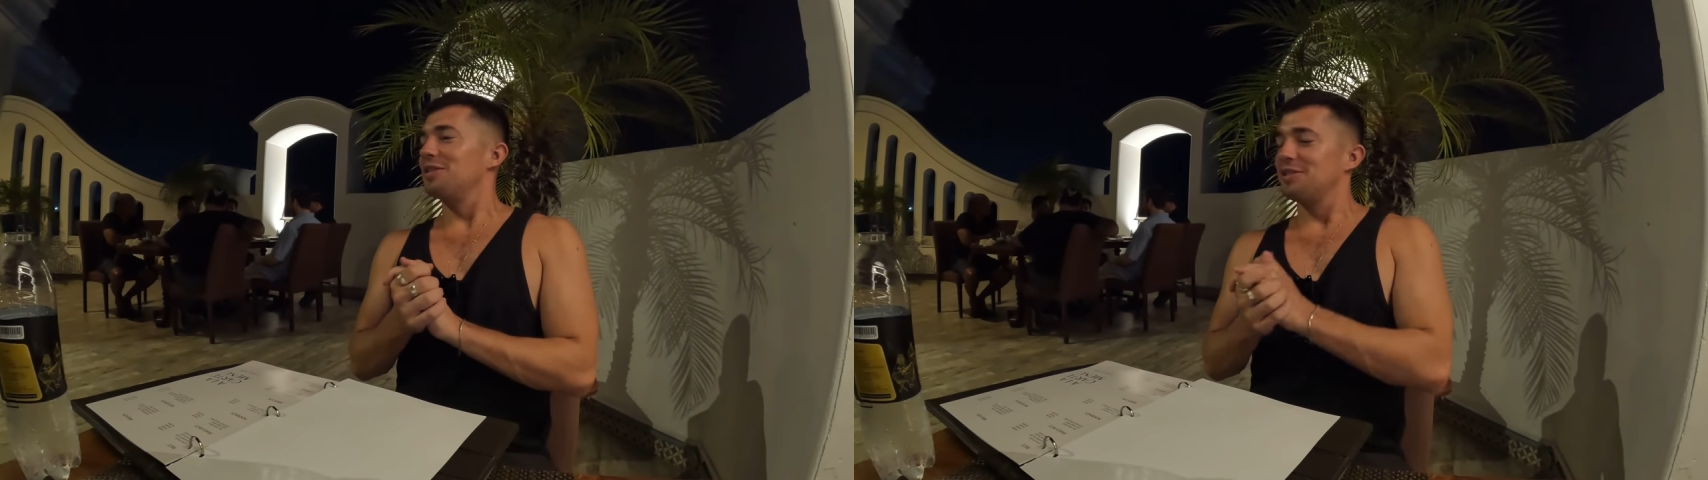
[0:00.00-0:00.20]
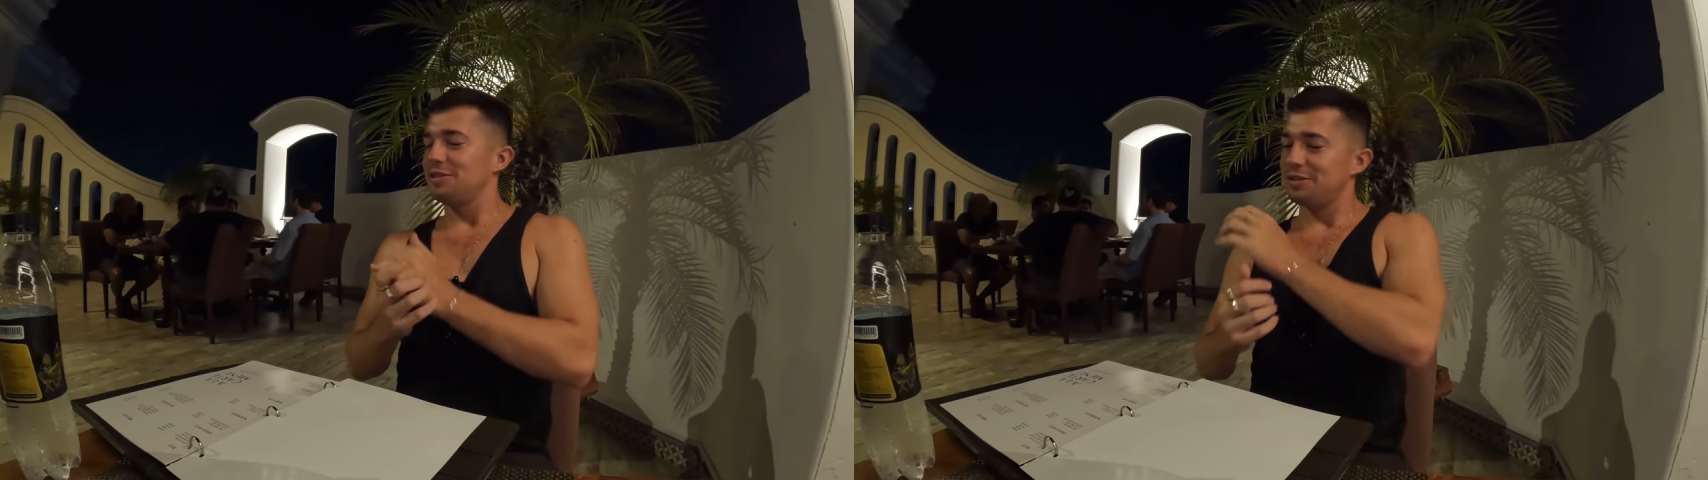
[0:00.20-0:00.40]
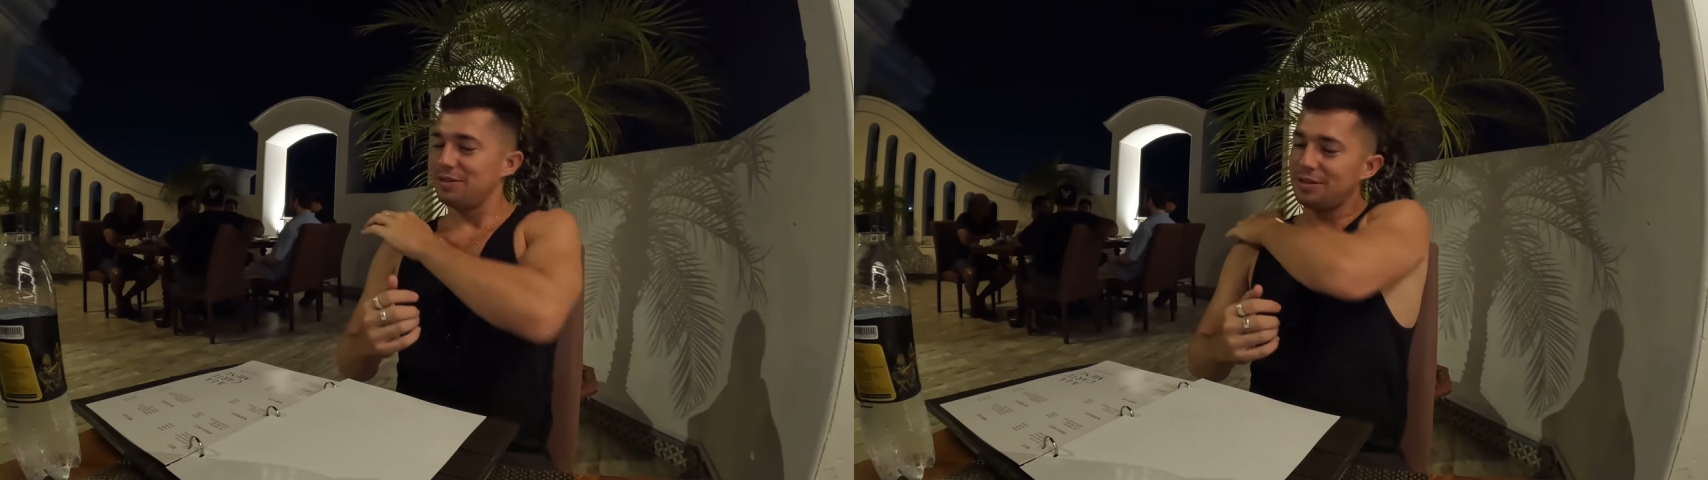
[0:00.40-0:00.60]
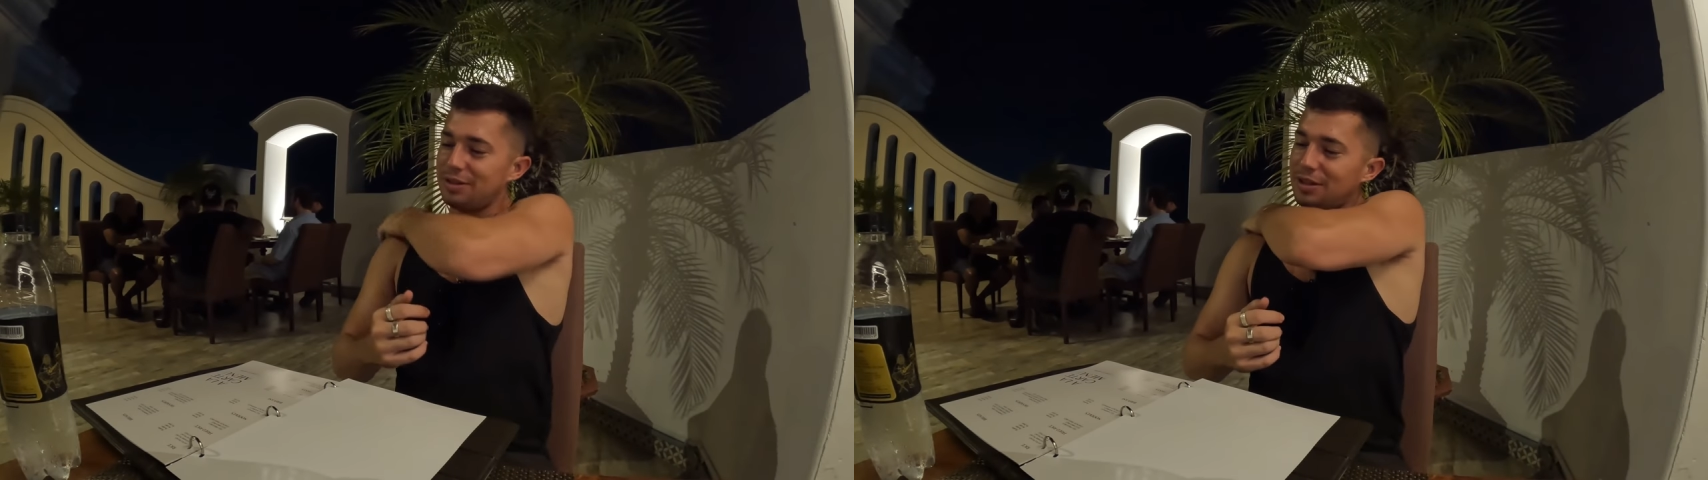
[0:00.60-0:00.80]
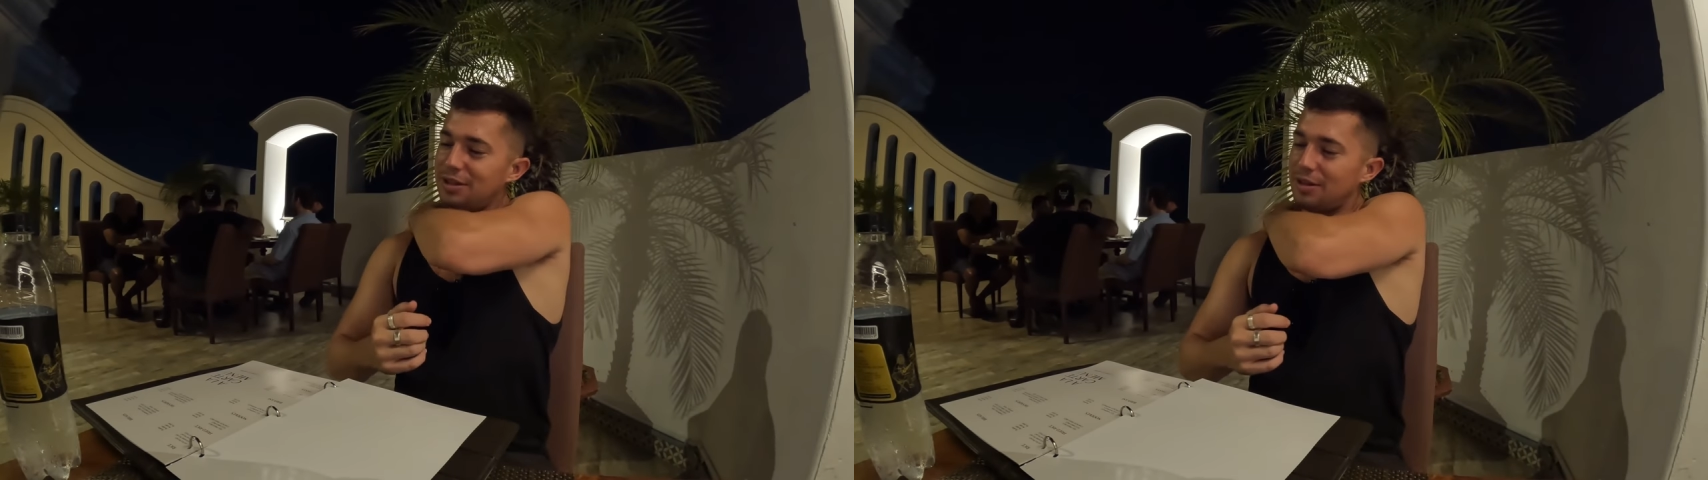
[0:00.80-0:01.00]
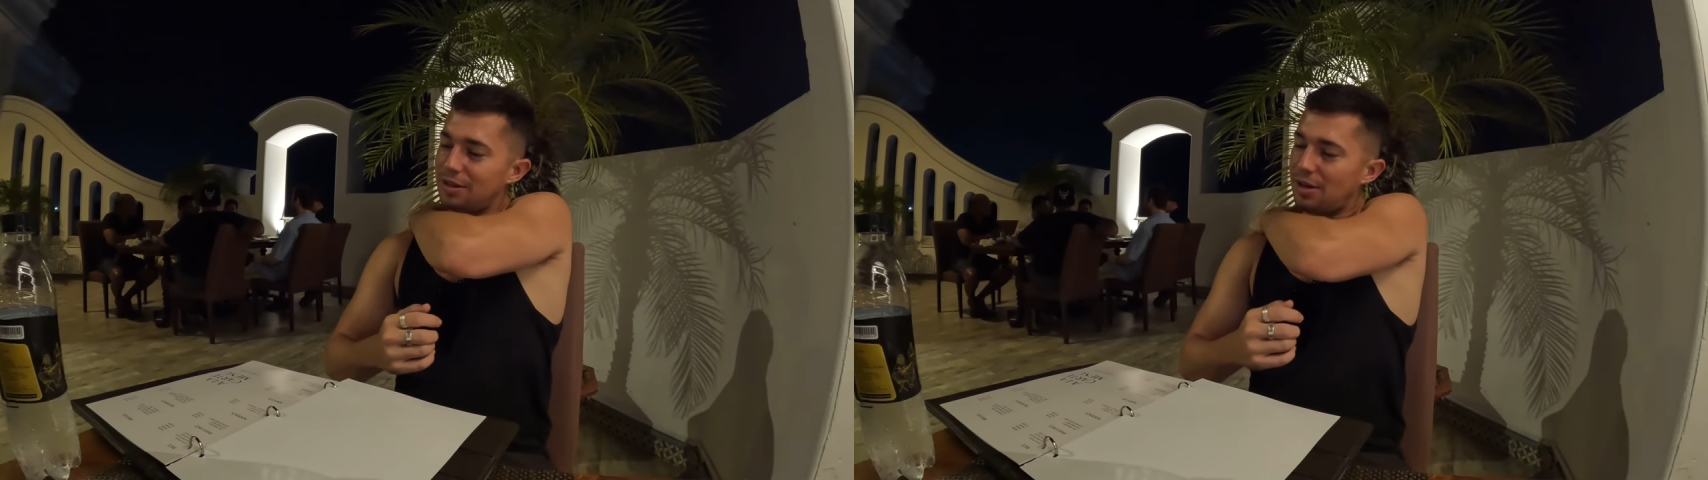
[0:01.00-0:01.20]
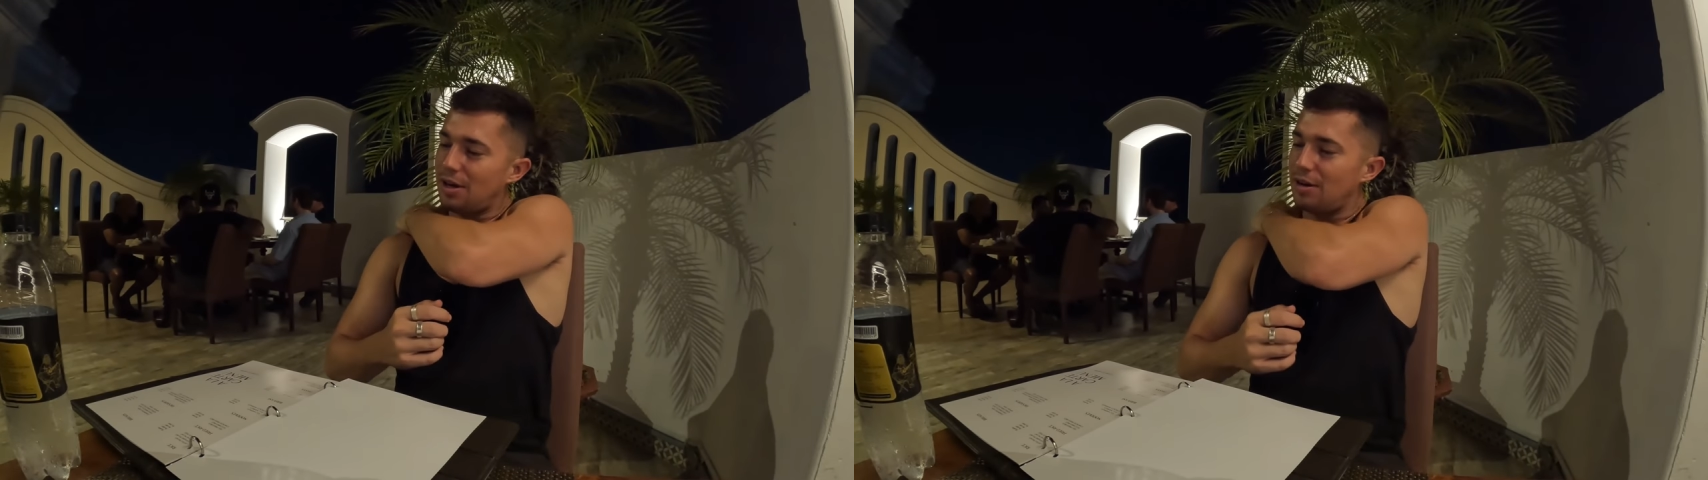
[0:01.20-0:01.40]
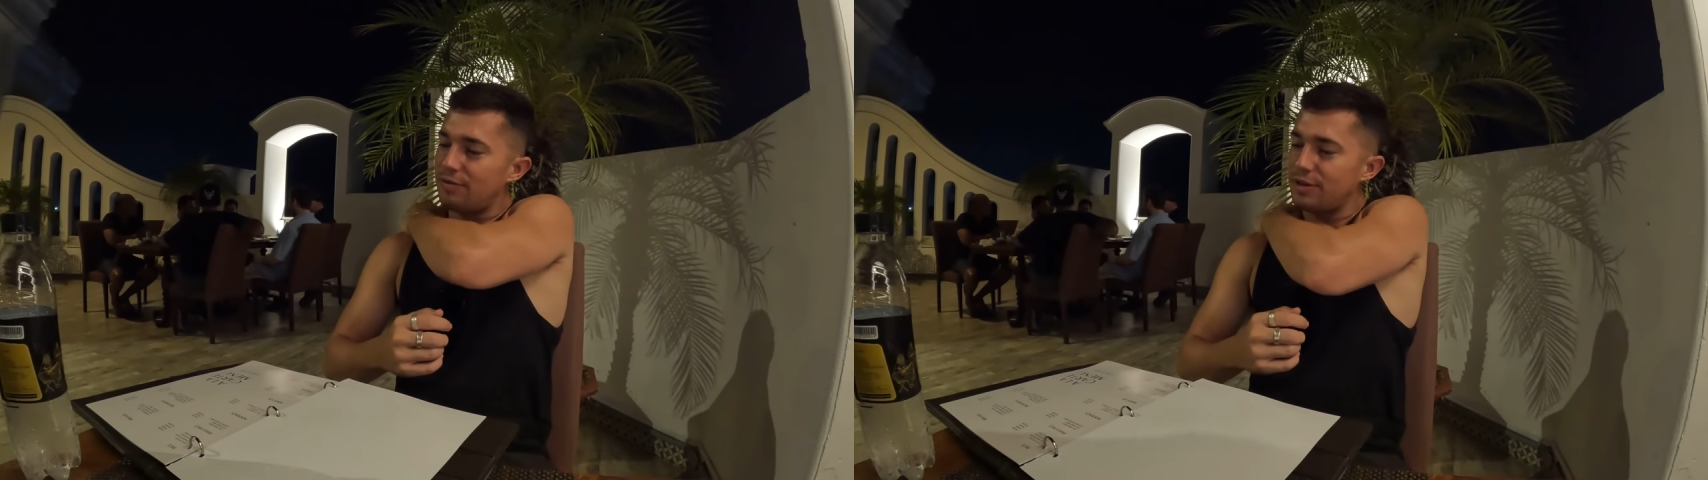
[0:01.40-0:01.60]

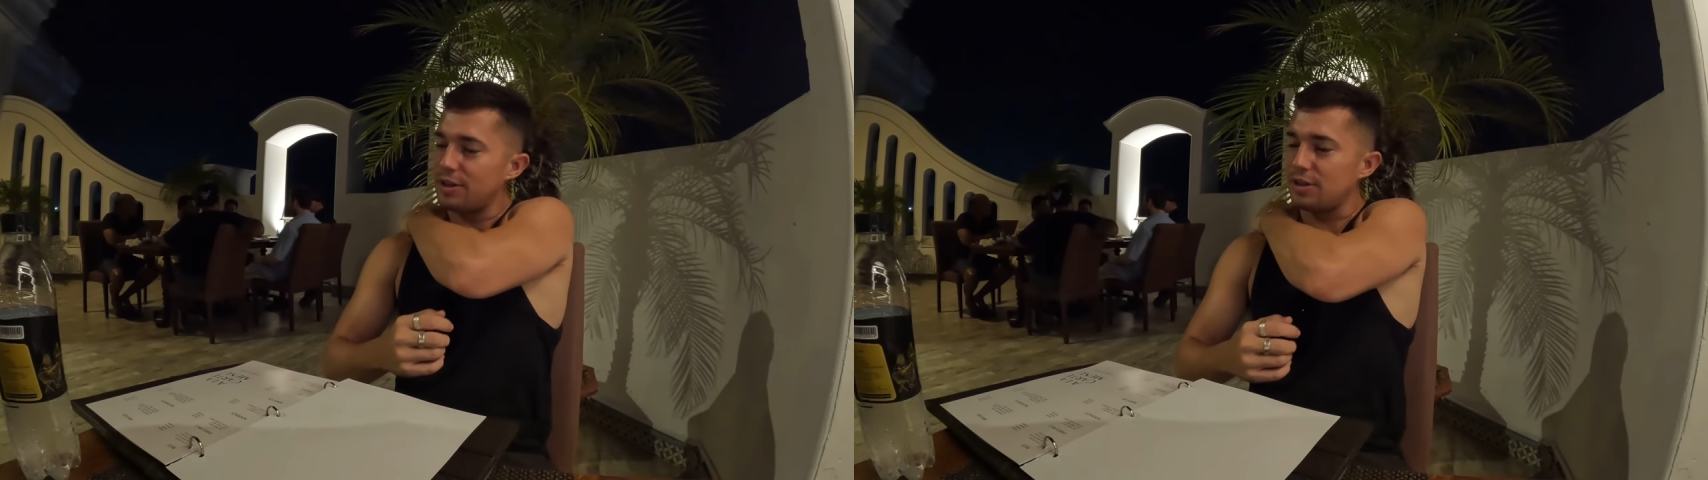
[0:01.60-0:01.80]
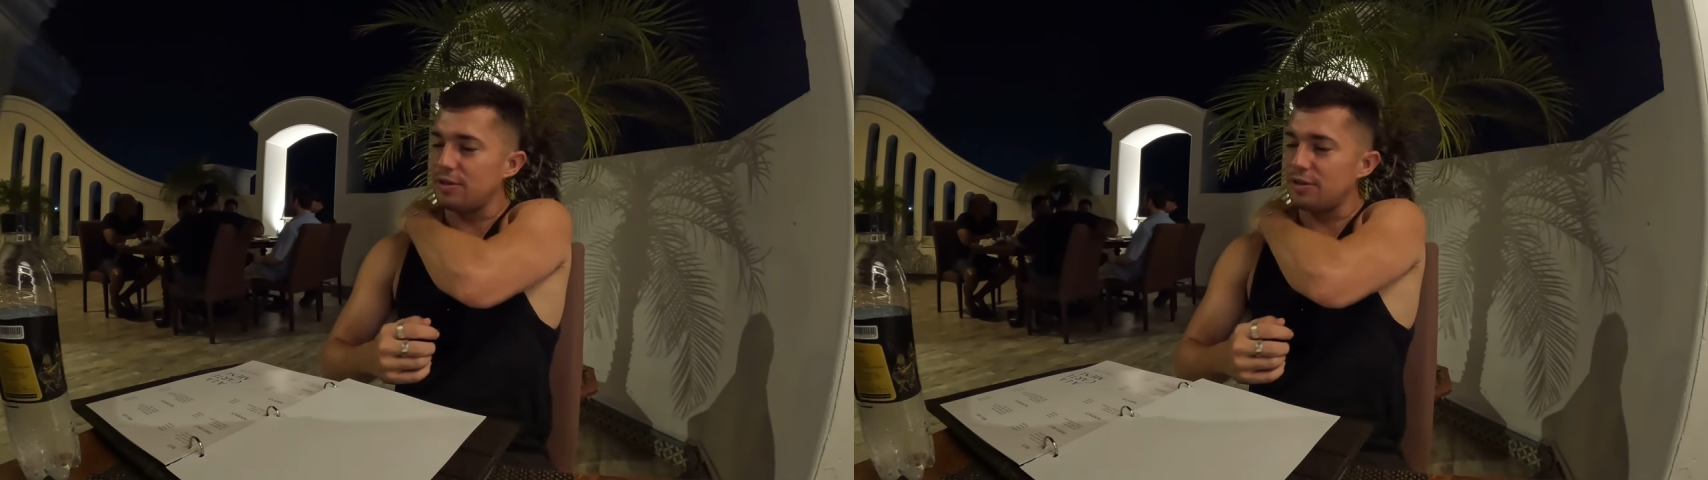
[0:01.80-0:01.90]
Very